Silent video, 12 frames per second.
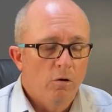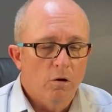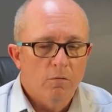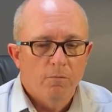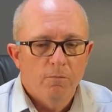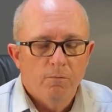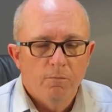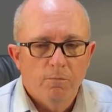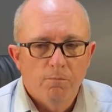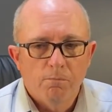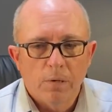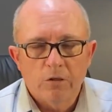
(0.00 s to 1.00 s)
not
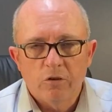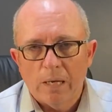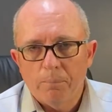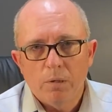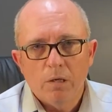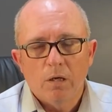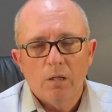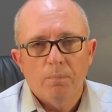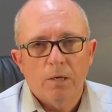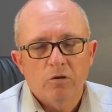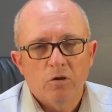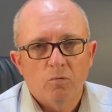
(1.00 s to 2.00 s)
much
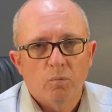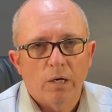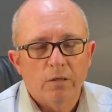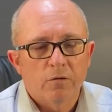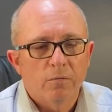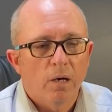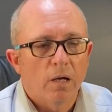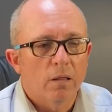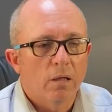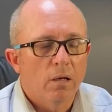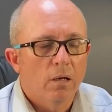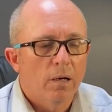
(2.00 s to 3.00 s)
happening in the budget wise.
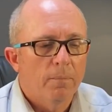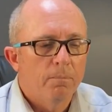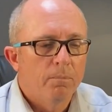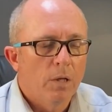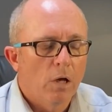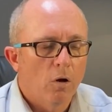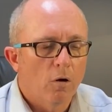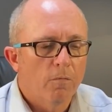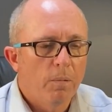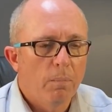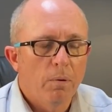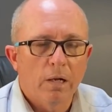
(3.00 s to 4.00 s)
I think um,
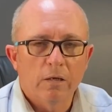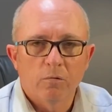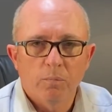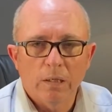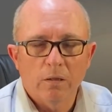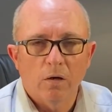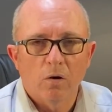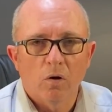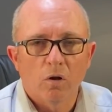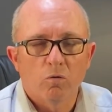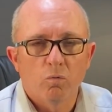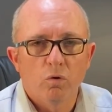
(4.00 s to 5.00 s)
a lot of people
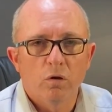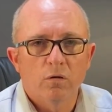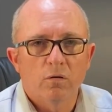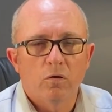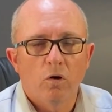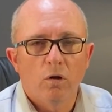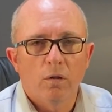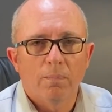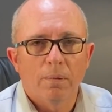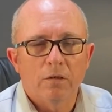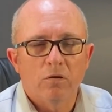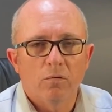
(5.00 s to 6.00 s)
expected a lot worse
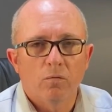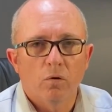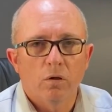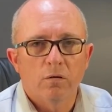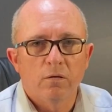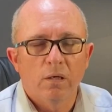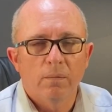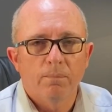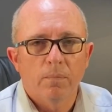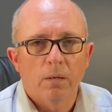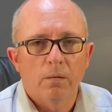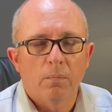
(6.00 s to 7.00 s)
during the budget for
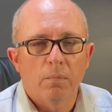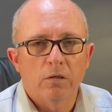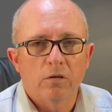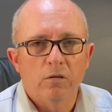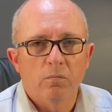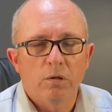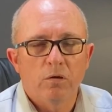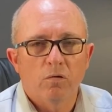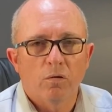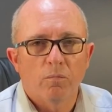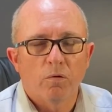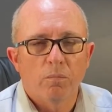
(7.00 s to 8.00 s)
this year, at the budget
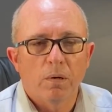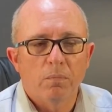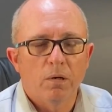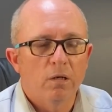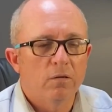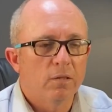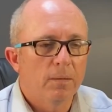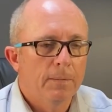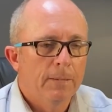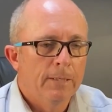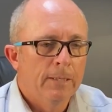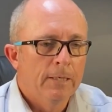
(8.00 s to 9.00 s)
speech from, from our
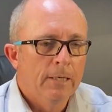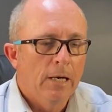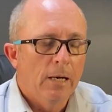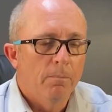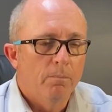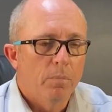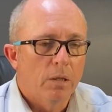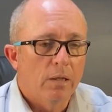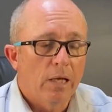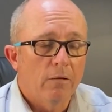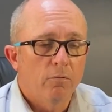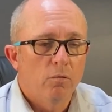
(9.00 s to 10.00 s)
minister.
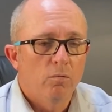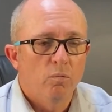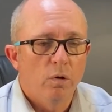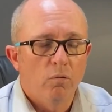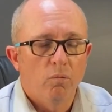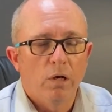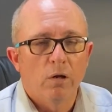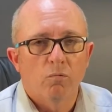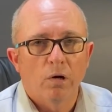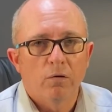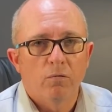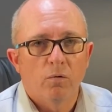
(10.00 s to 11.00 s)
Um, but thankful, we're
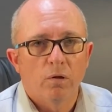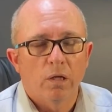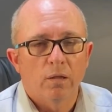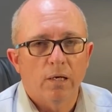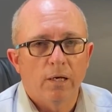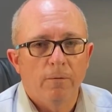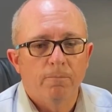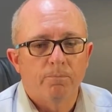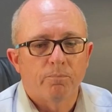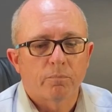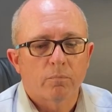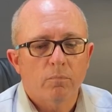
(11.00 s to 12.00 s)
really grateful that
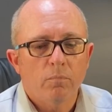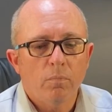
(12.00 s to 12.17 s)
they